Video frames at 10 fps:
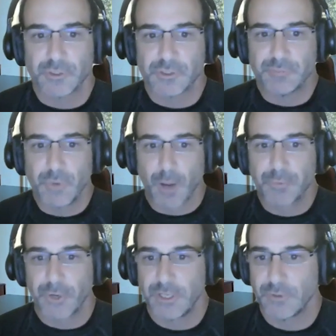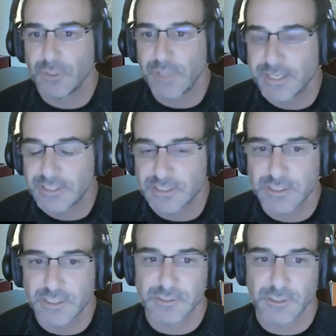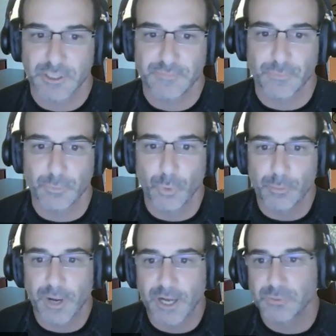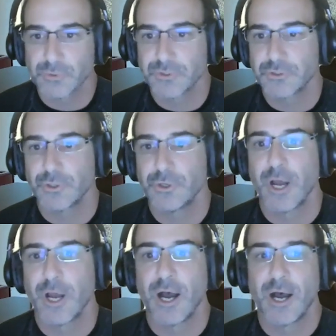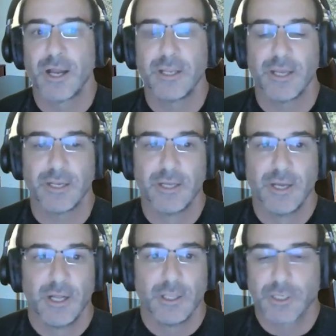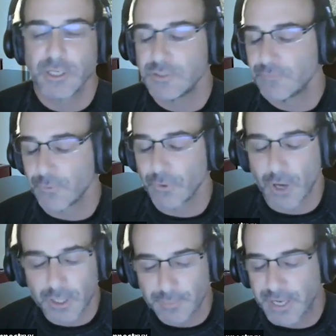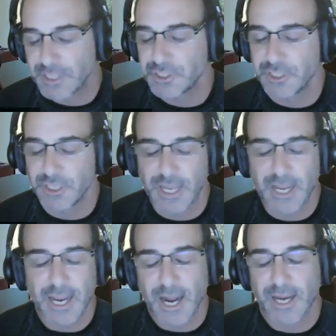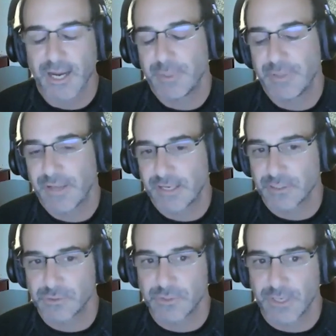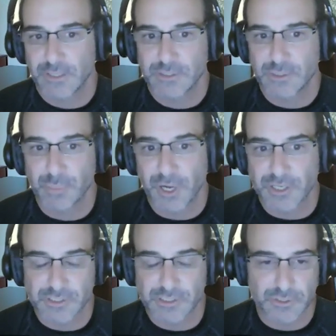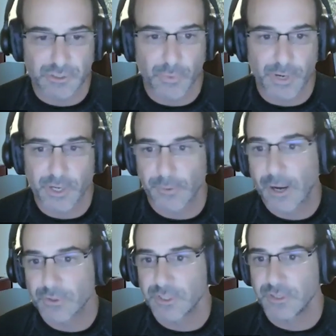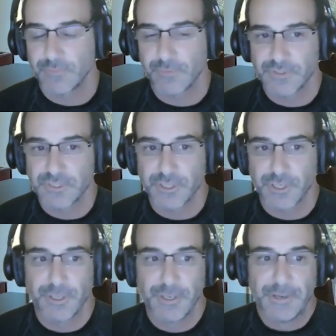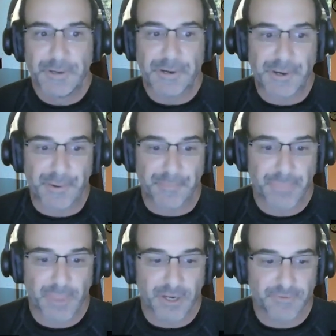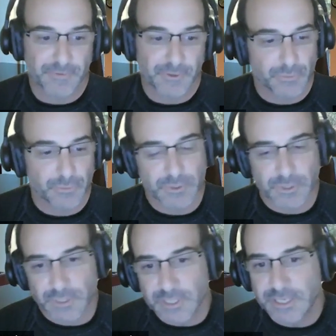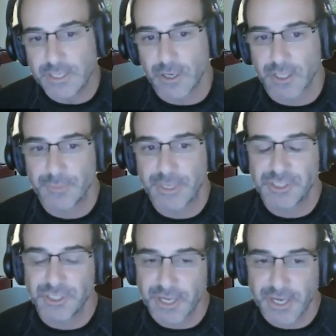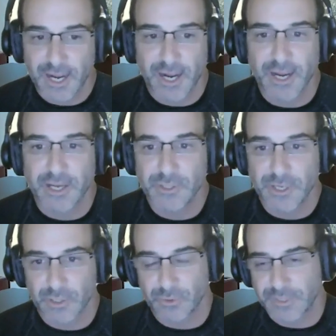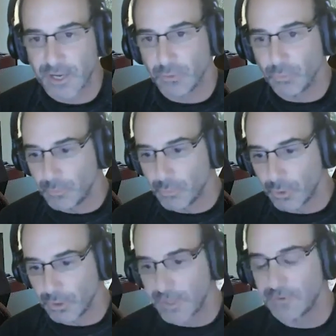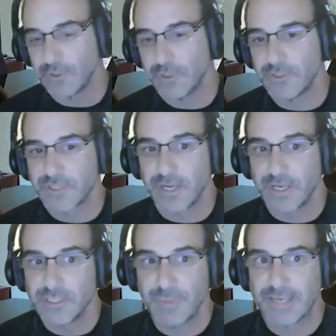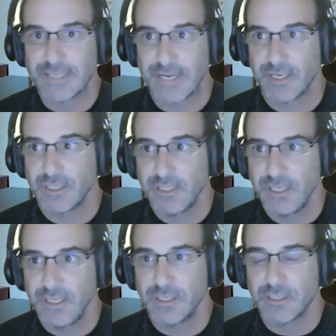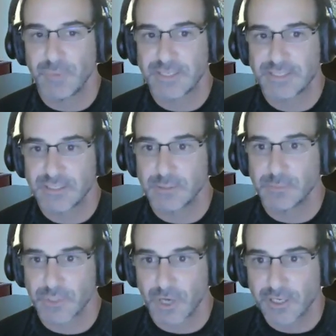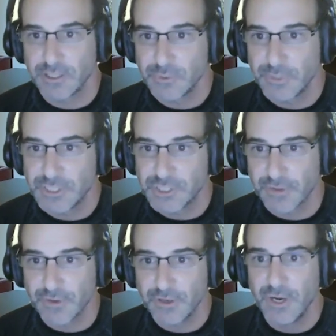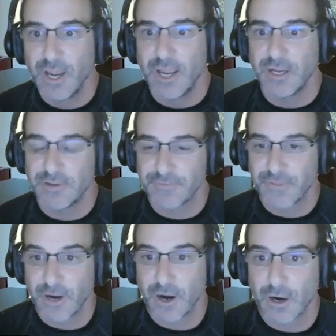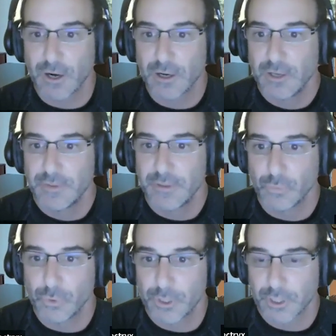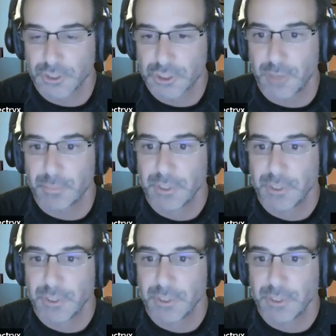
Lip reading: just upgrading their licenses, looking for more modules to turn on, and looking for automation and AI. I mean, that is the buzz. There's no way around it for this year. And if you need automation AI, you got to go down one more level and say, is my data clean? my systems talking to each other? And if they are, then we're in good shape.